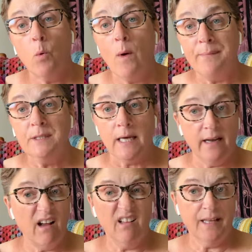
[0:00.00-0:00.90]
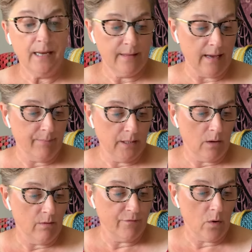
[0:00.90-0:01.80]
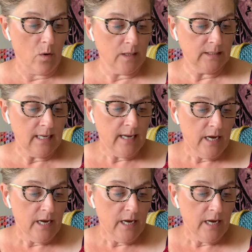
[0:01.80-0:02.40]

website. I'll link that below, of course.